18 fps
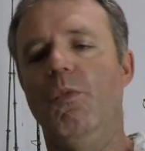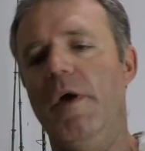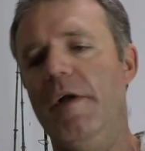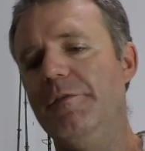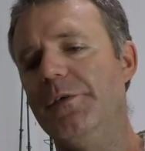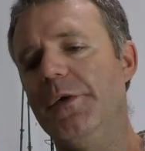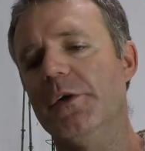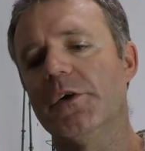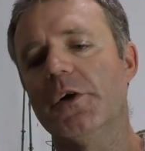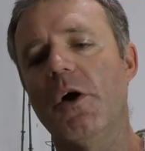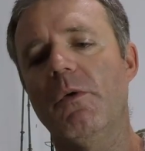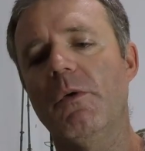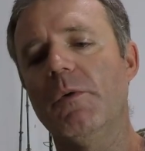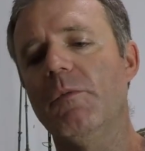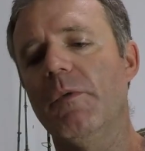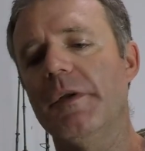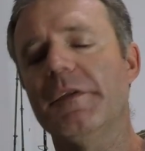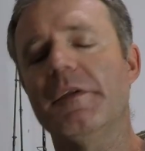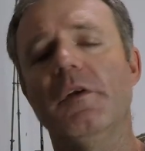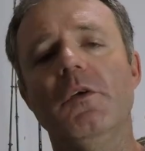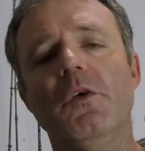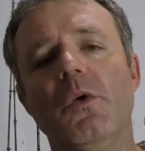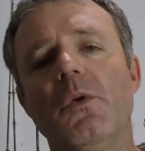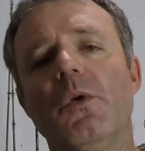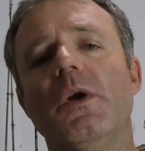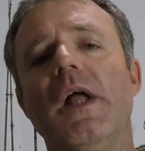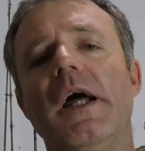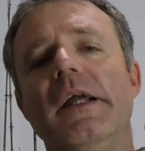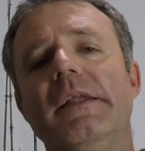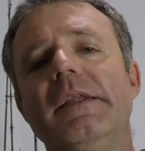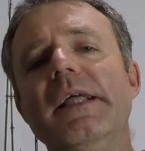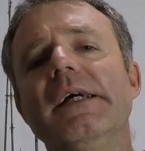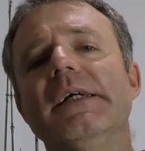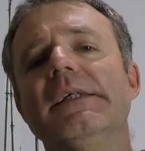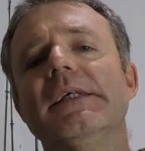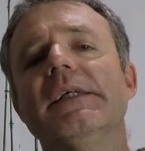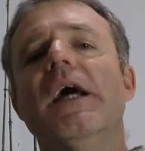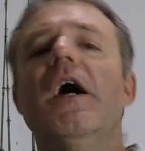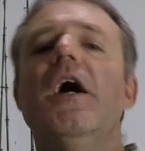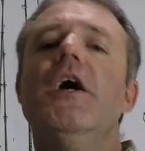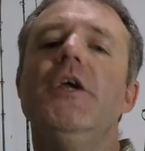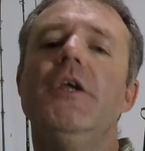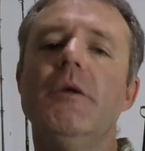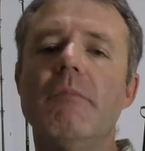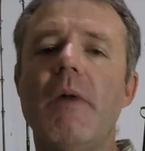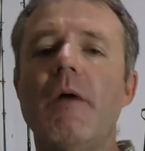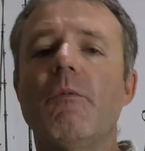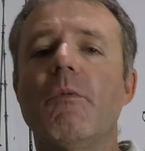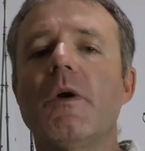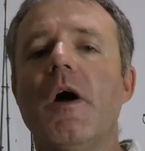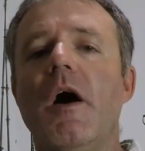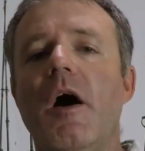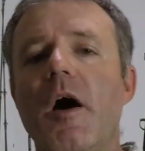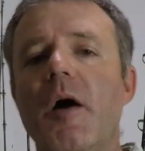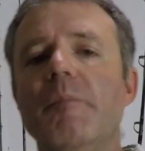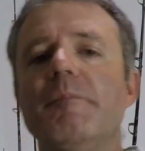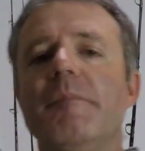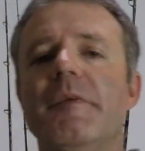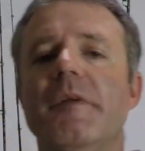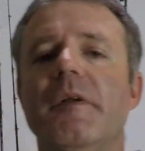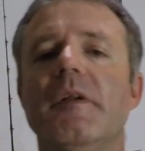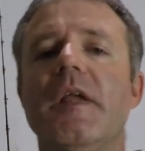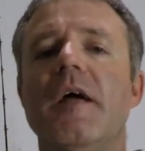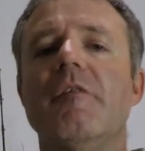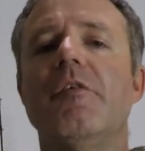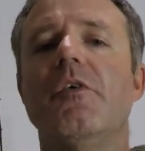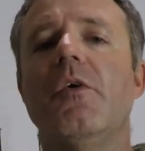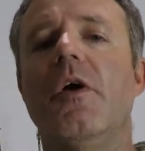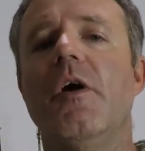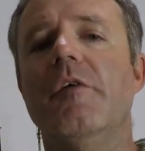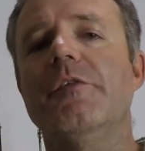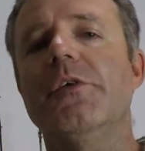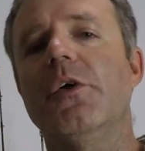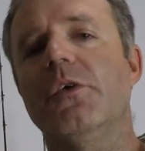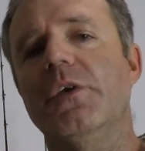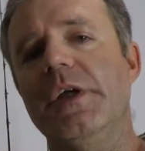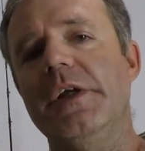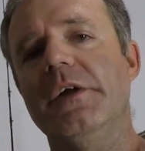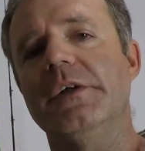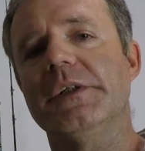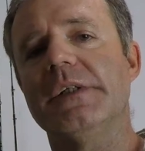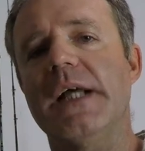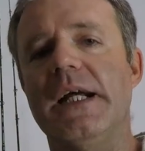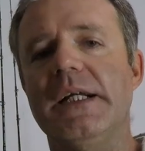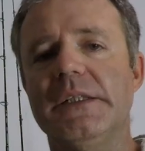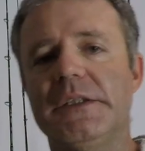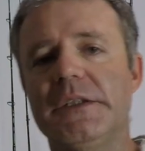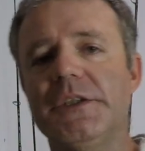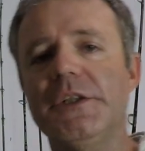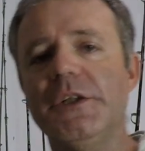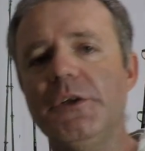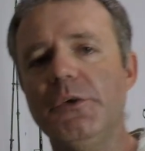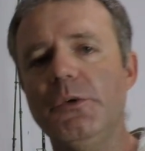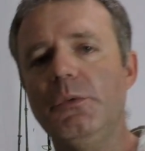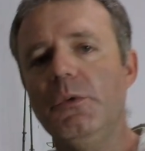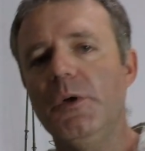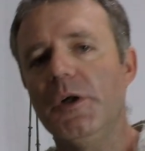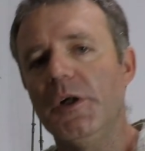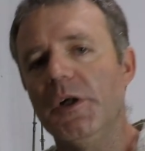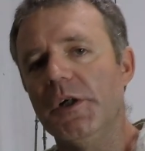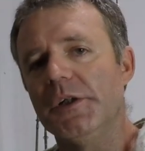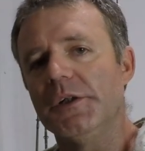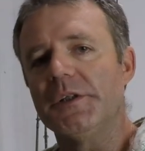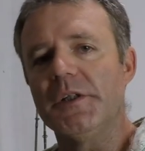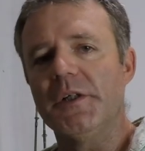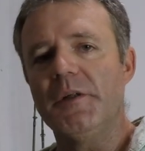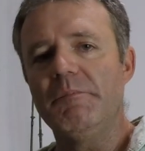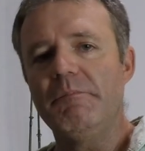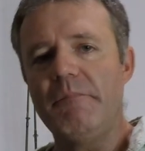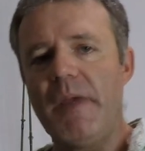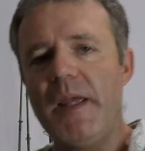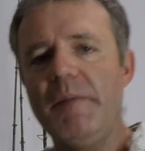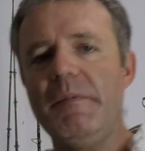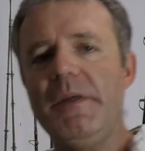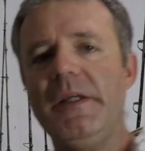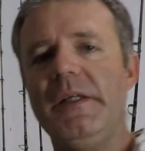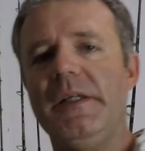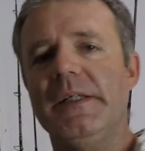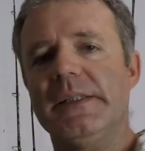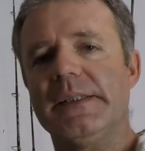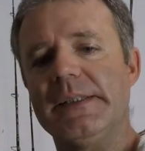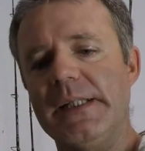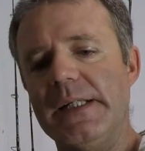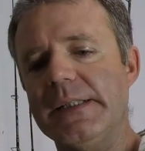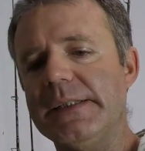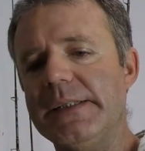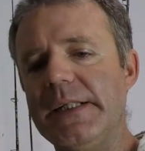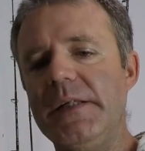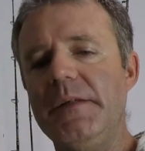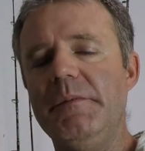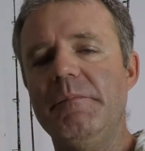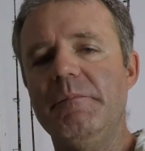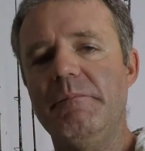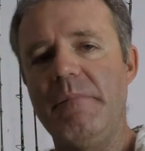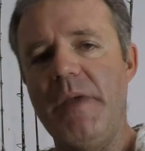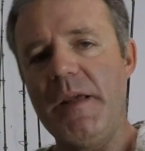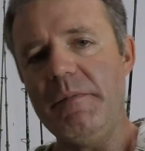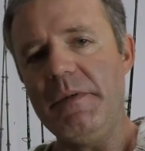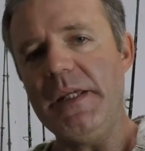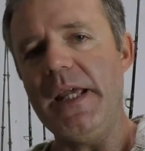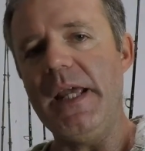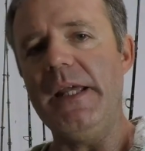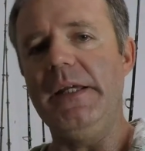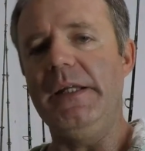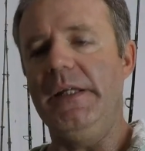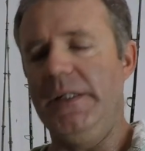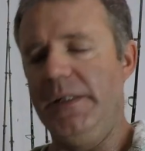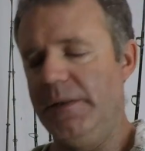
If you're going with a lure like this, you might want to up the level of your leader size 2 to maybe 60, maybe 80.